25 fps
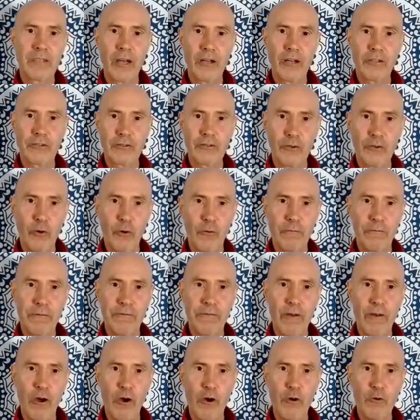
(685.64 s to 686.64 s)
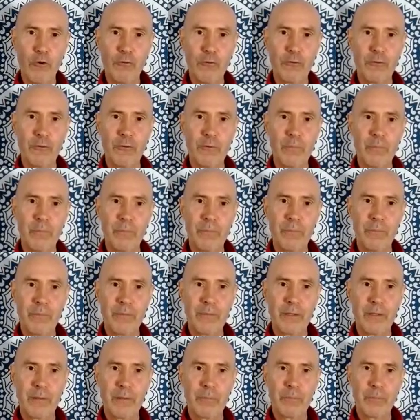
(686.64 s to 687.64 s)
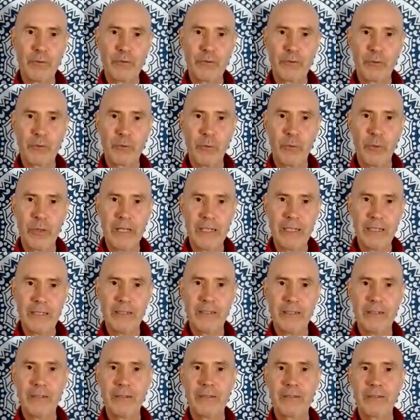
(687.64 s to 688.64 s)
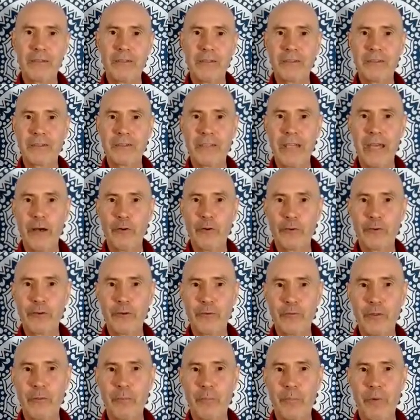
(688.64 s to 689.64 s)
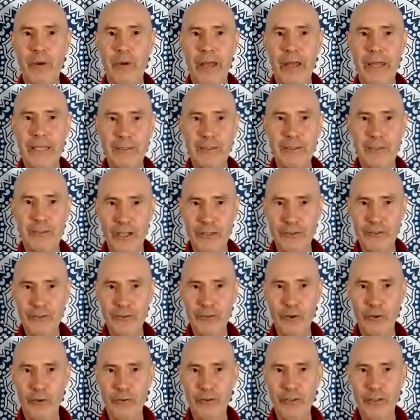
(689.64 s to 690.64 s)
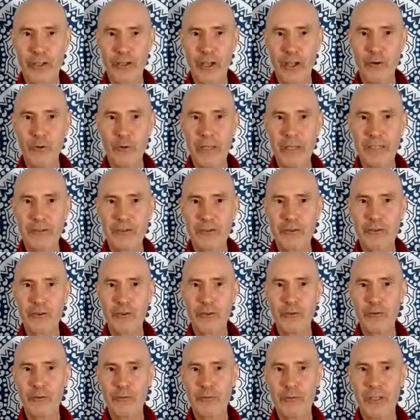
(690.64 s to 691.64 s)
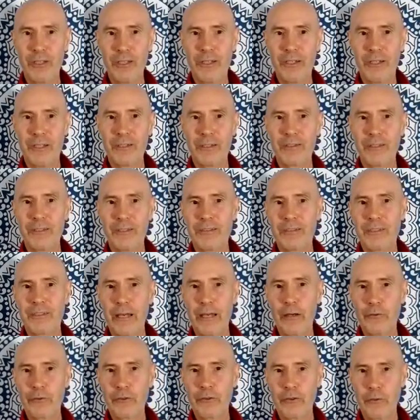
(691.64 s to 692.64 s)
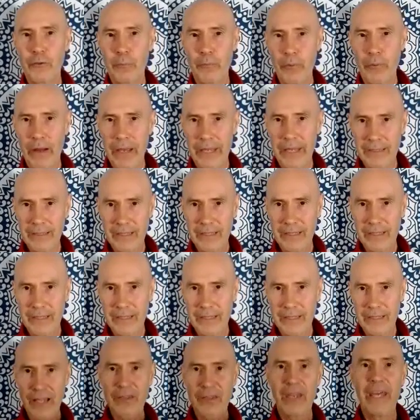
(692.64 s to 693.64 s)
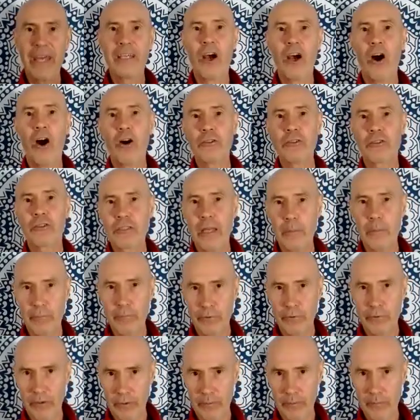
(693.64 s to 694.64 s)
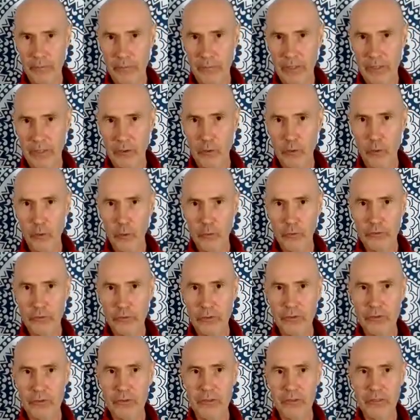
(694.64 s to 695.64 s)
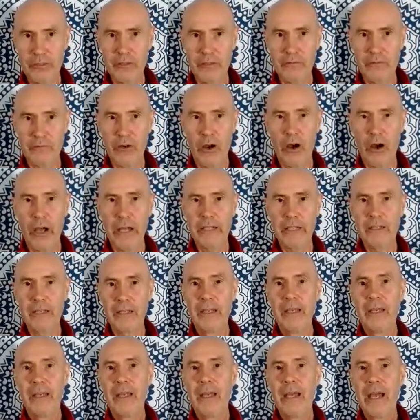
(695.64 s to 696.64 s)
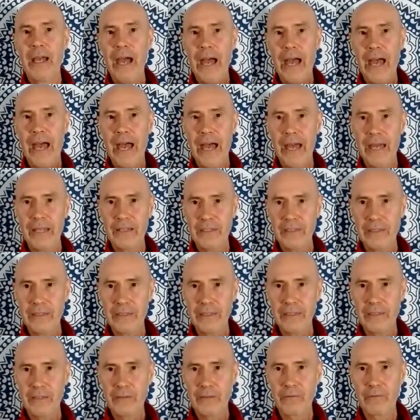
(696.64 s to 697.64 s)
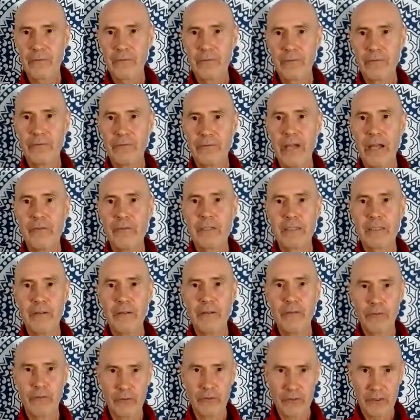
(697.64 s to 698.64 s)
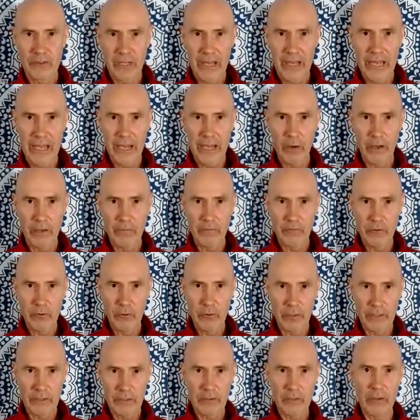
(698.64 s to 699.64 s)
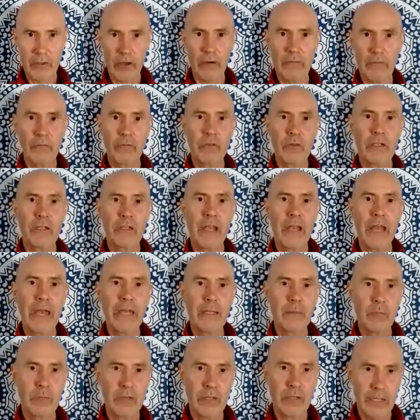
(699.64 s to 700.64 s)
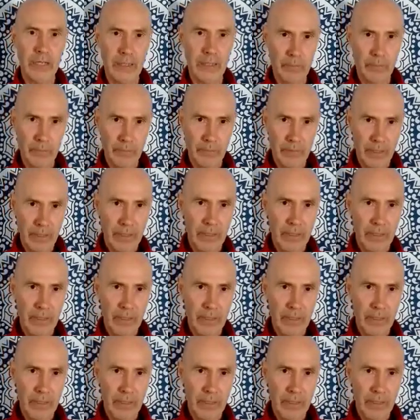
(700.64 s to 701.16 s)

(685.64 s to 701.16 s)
does not flow between the cells of the brain, does not go into the cells of the brain, that they are separate. It causes the divide and it is very different to how I view it. So I've renamed it.